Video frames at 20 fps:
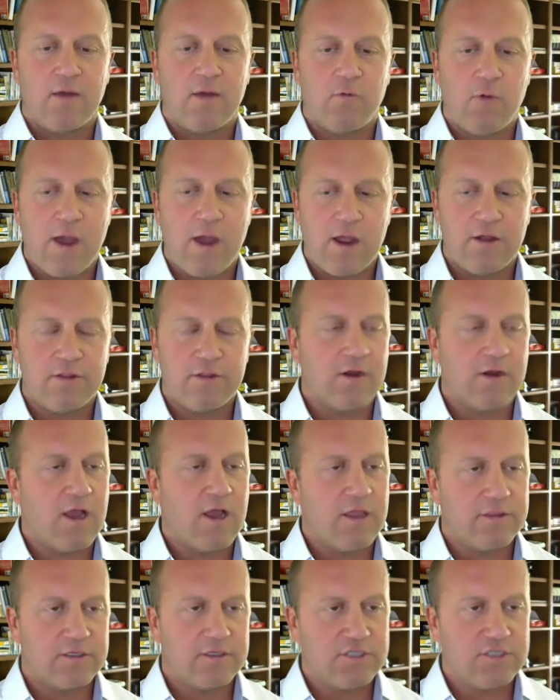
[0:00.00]
while they're
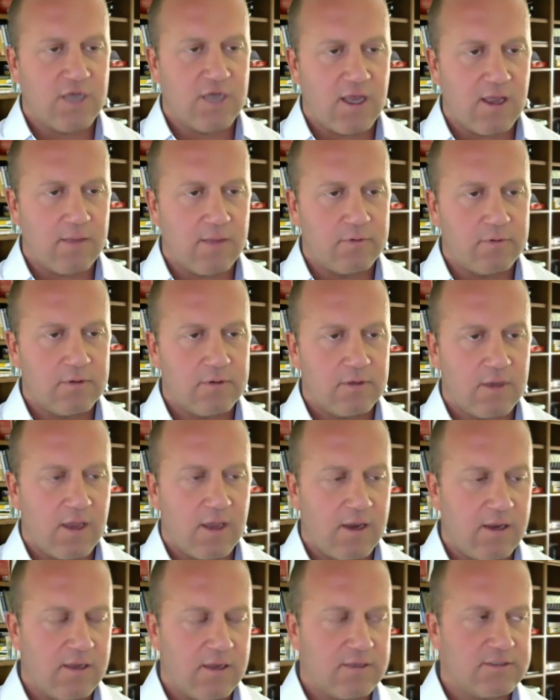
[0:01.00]
on the job.
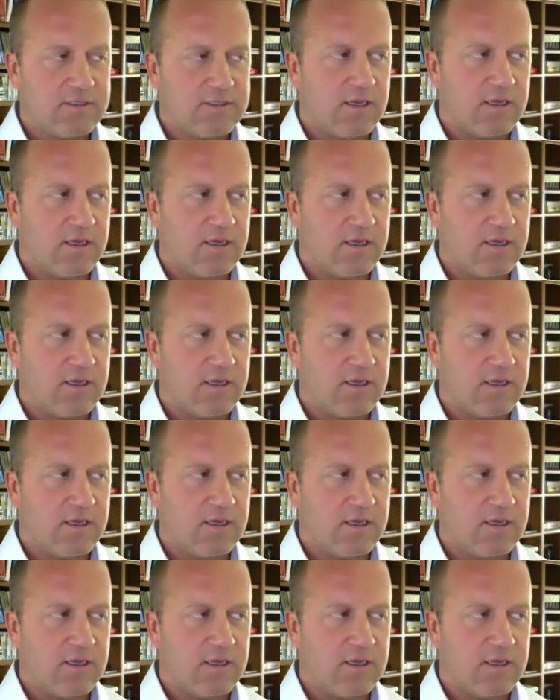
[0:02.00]
And